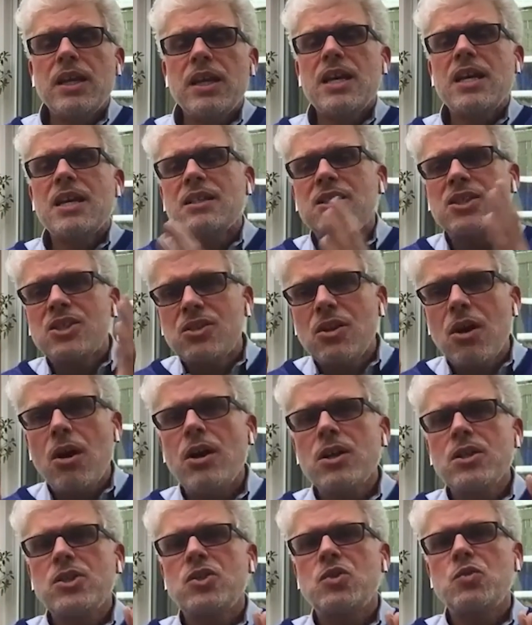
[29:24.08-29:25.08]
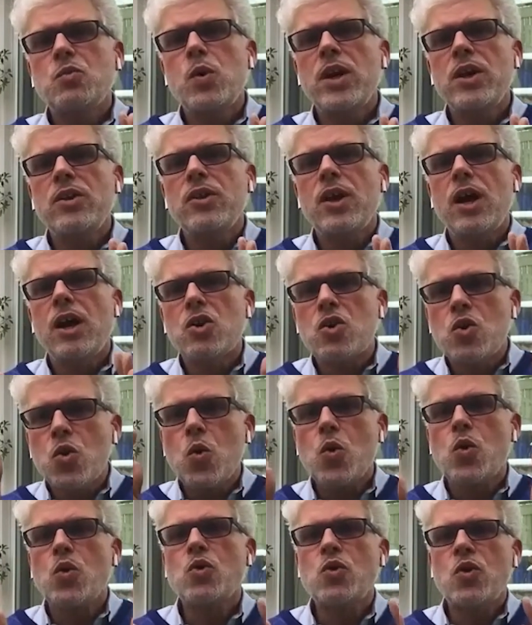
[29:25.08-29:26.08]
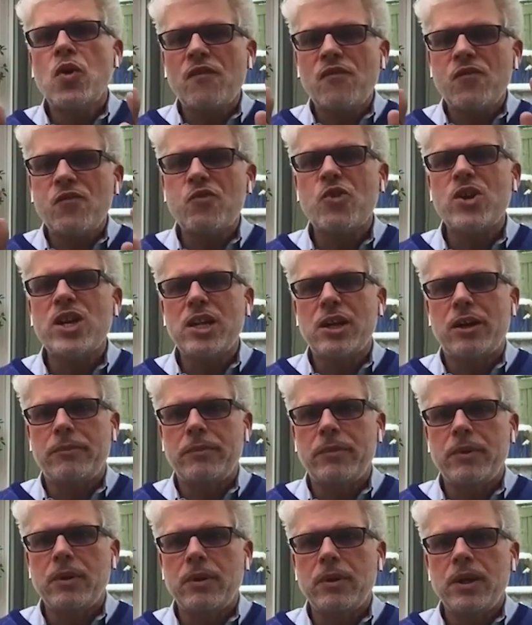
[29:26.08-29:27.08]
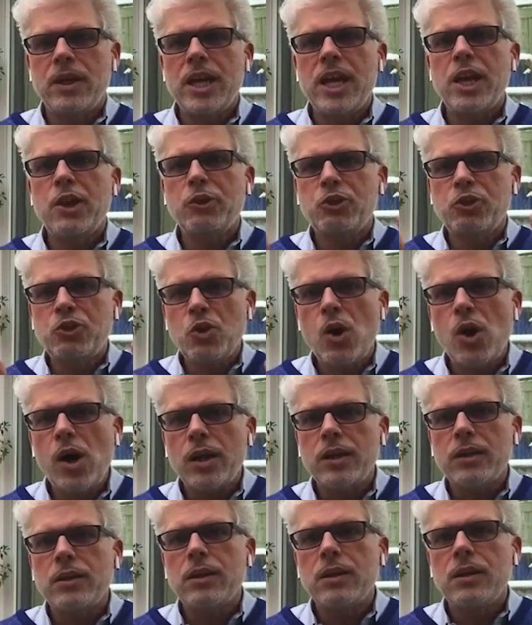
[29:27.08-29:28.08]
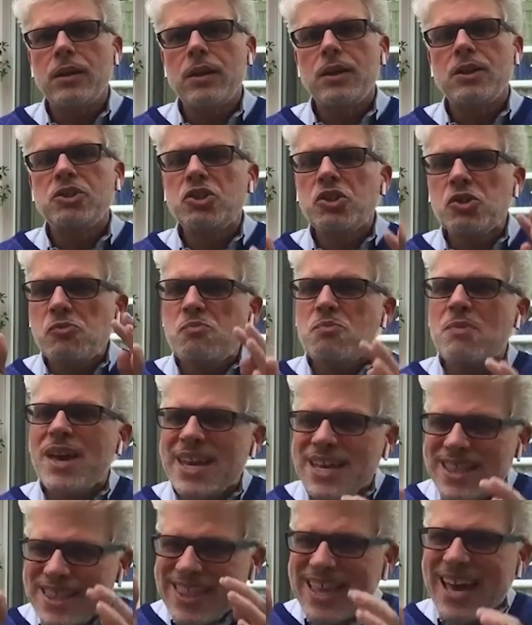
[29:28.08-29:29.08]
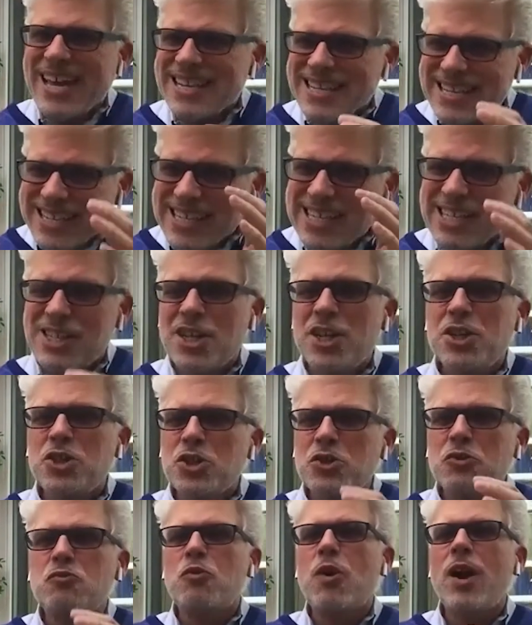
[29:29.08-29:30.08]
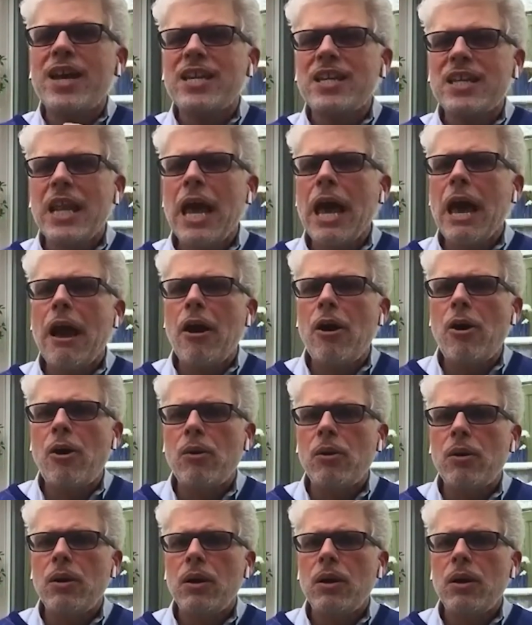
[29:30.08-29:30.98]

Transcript: It starts with a corner of freedom in thought to make that decision right now.